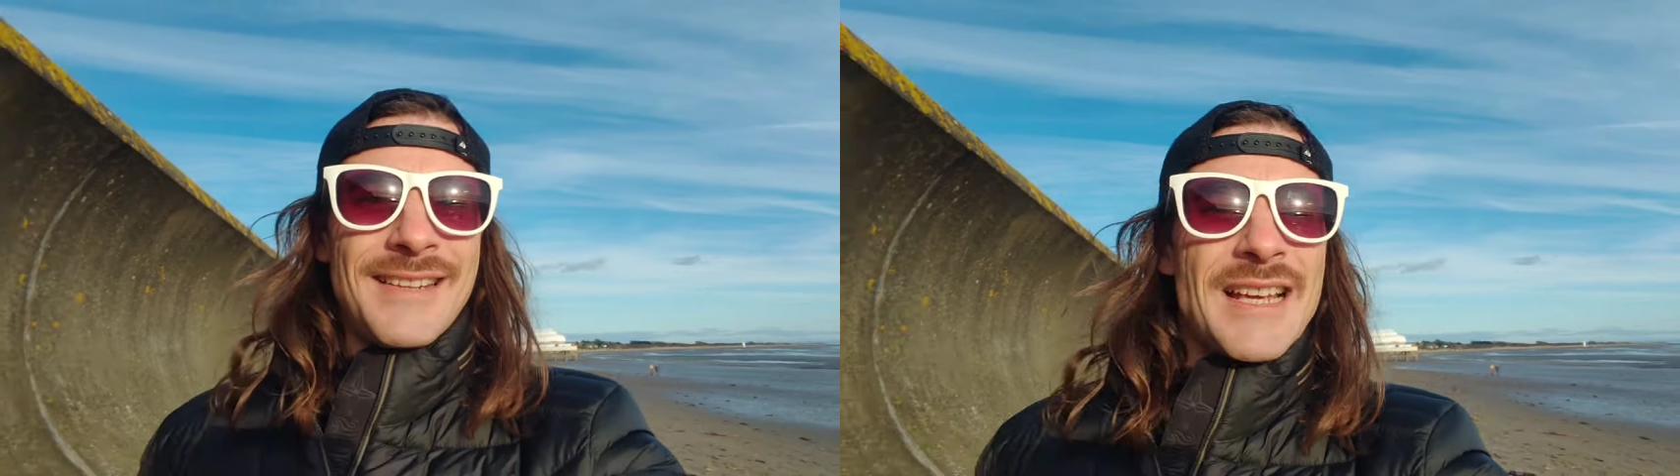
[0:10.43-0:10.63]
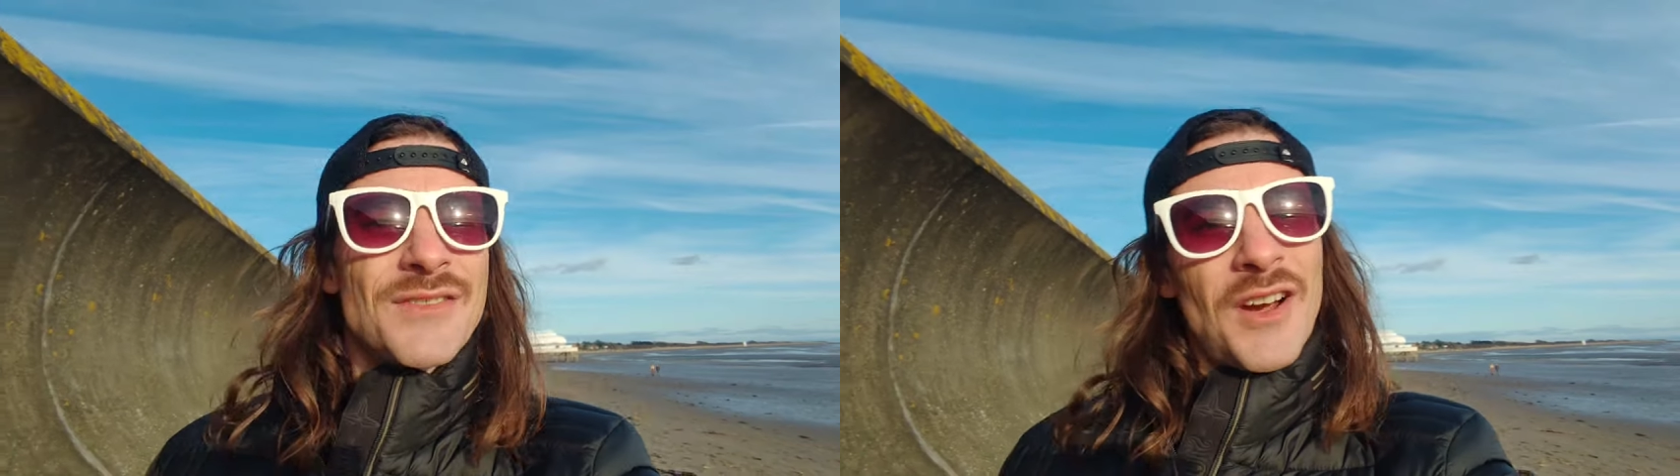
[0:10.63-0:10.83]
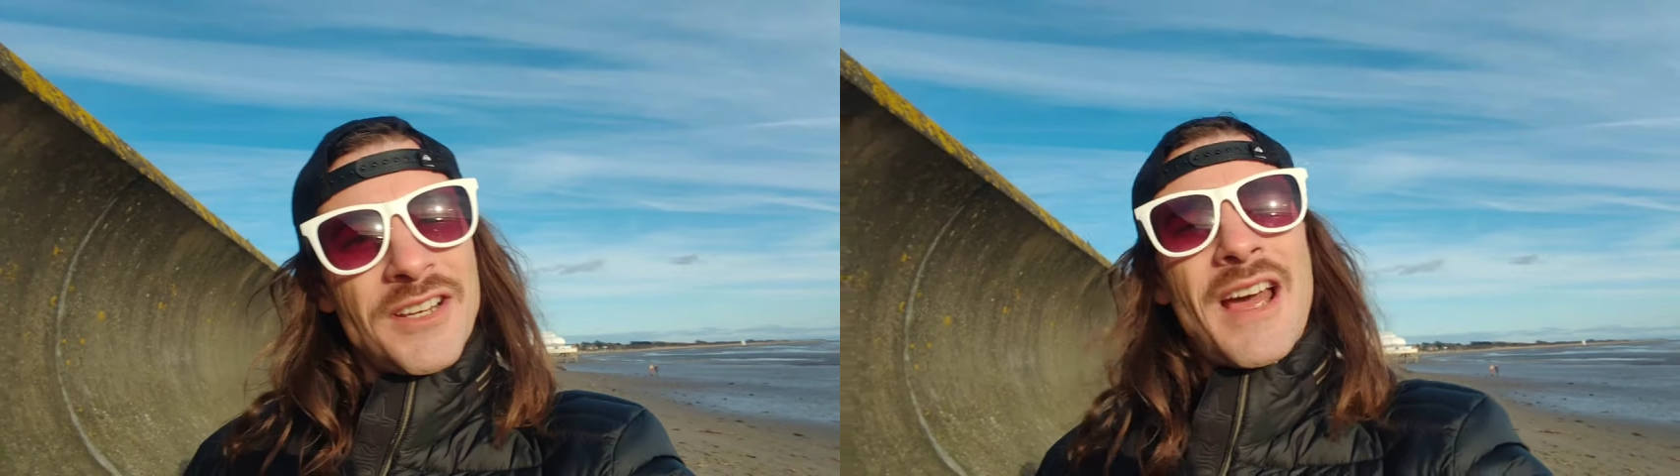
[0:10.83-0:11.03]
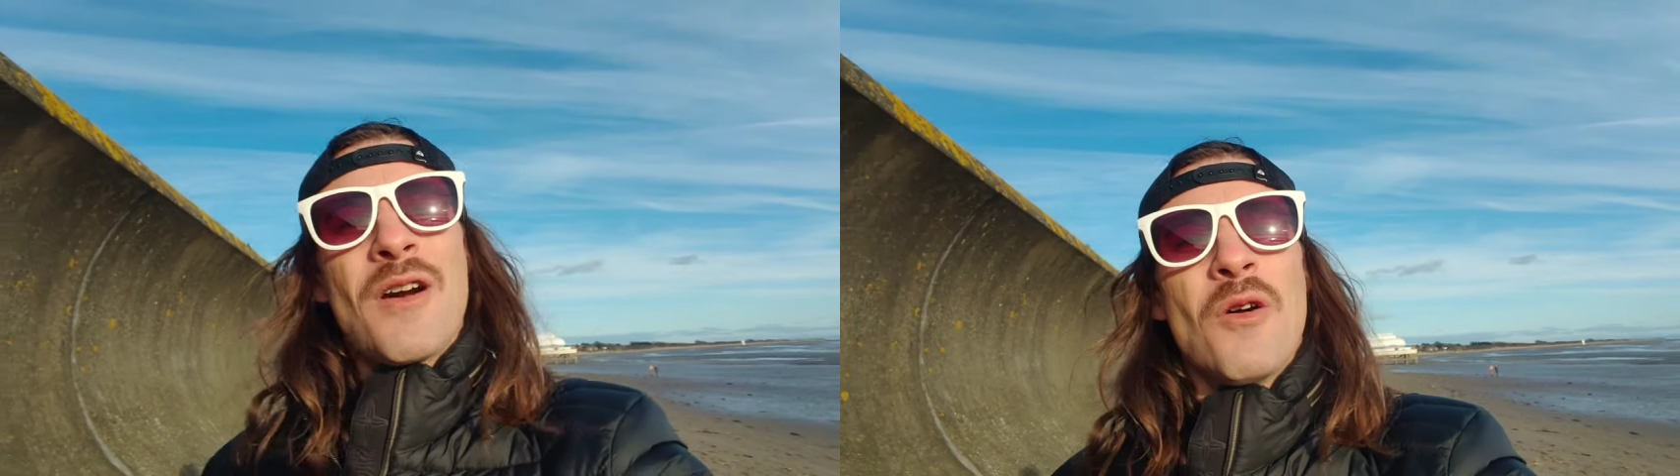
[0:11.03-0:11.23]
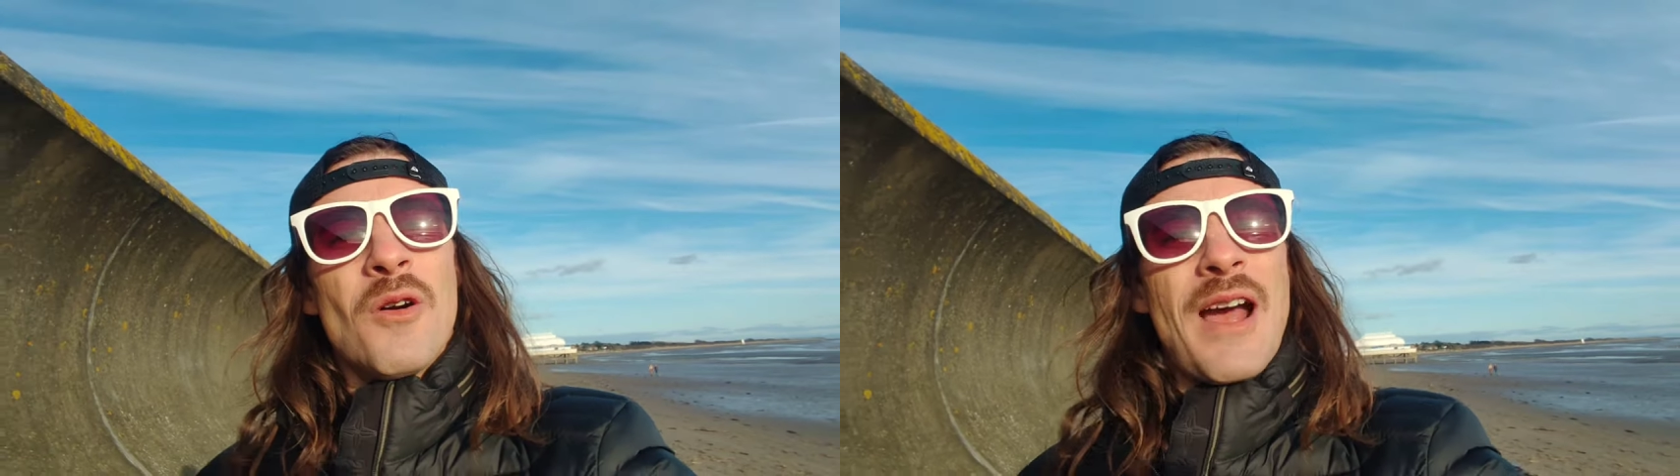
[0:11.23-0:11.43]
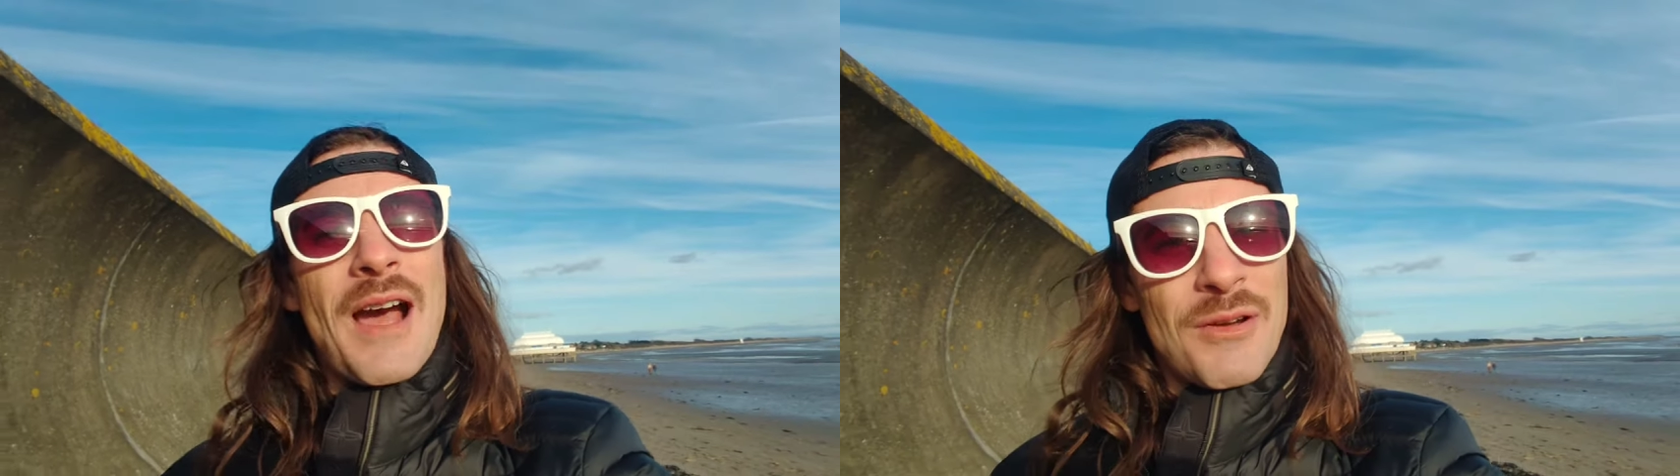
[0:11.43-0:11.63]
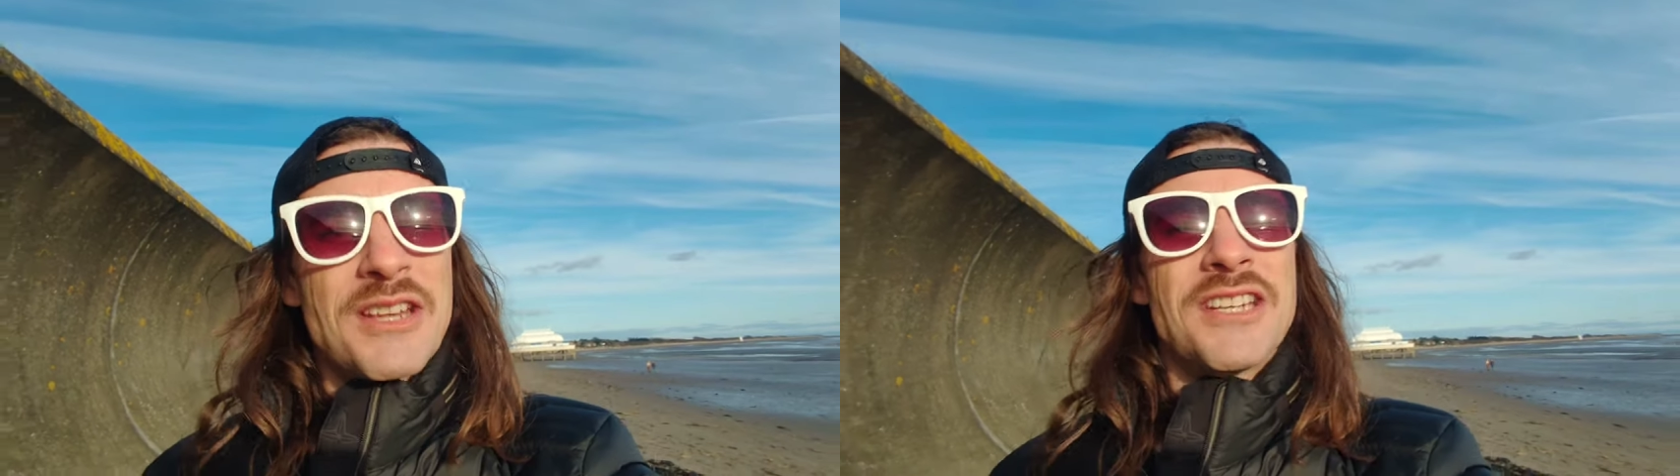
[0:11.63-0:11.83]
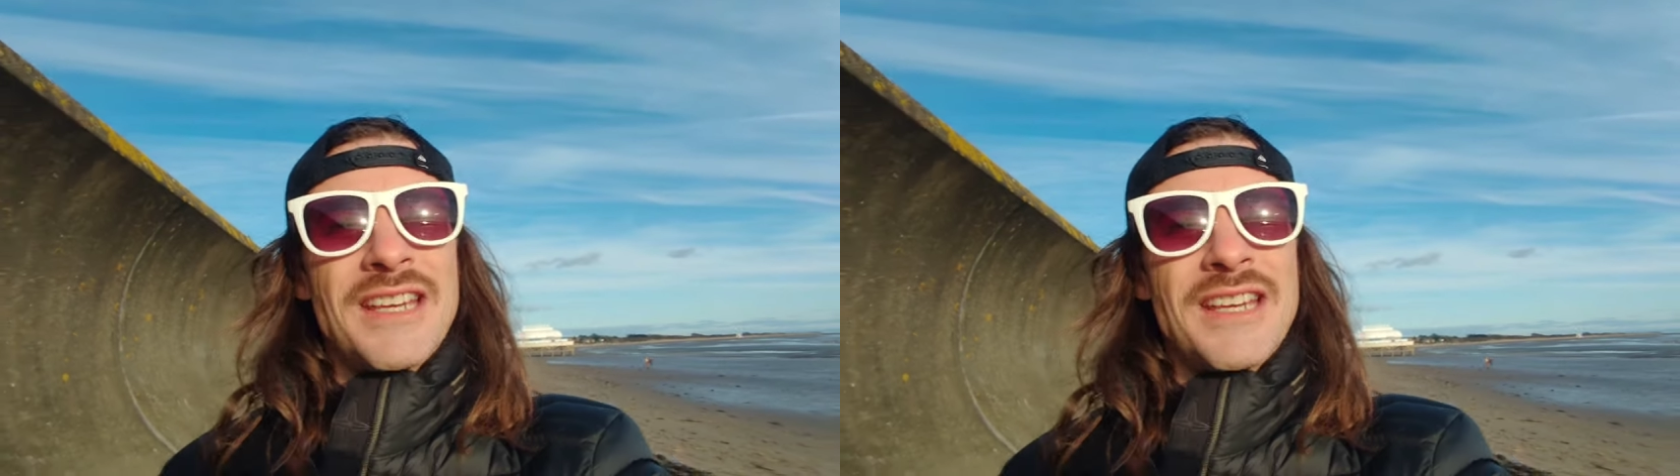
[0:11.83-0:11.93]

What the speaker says: Let's find out how it